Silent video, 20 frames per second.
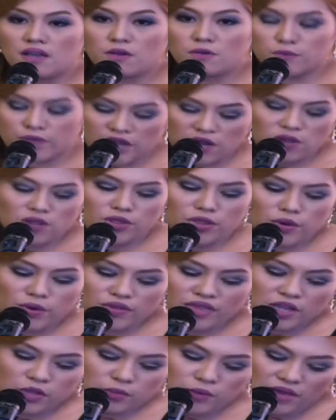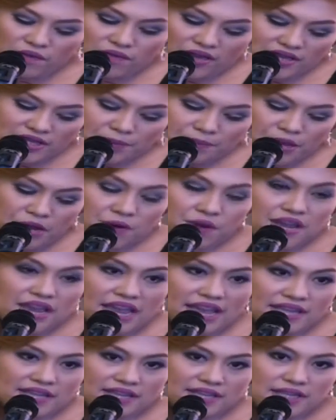We all know that we've
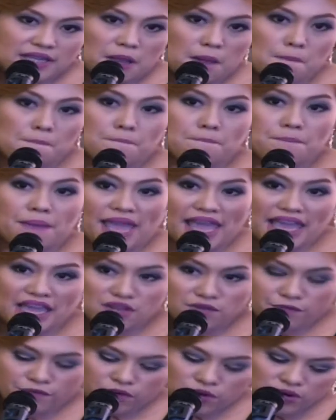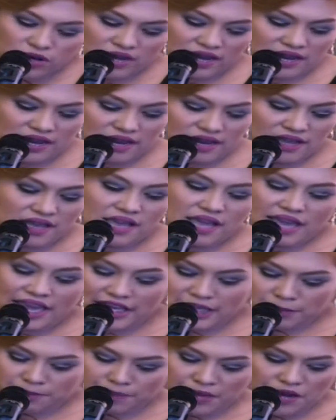experienced painful
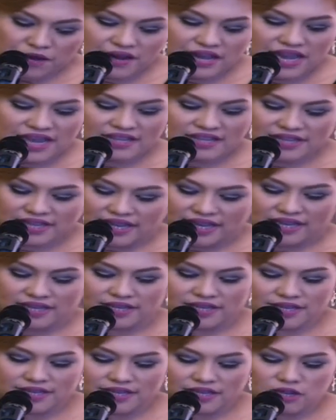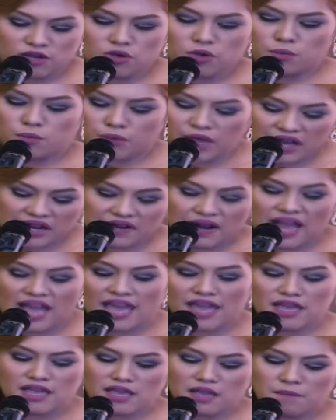experiences. We
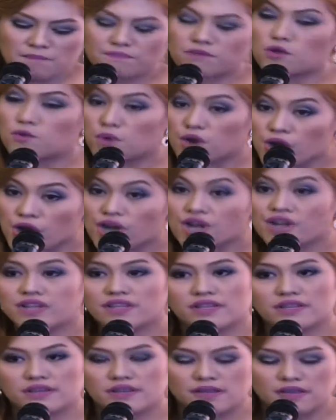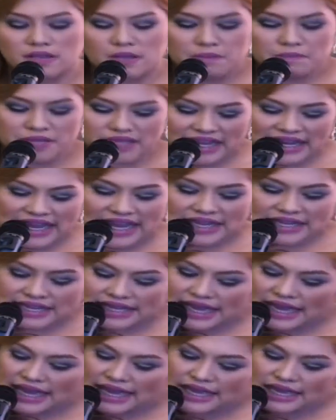cry, we hurt, but the next
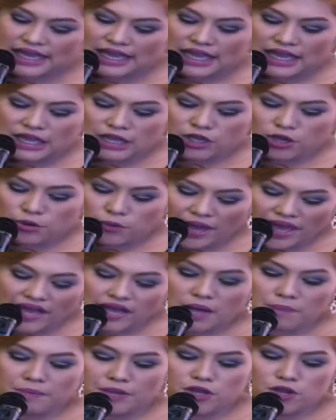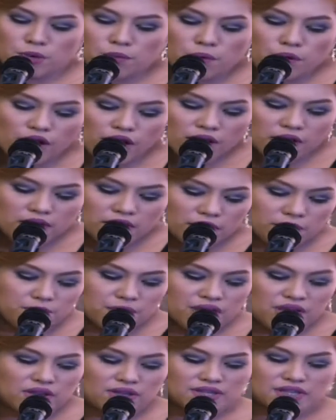day, you wake up and you work
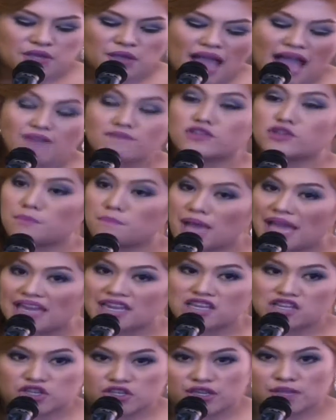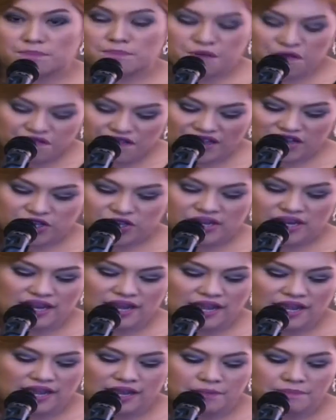because you have to manage it
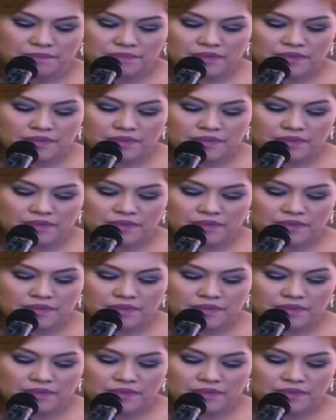professionally.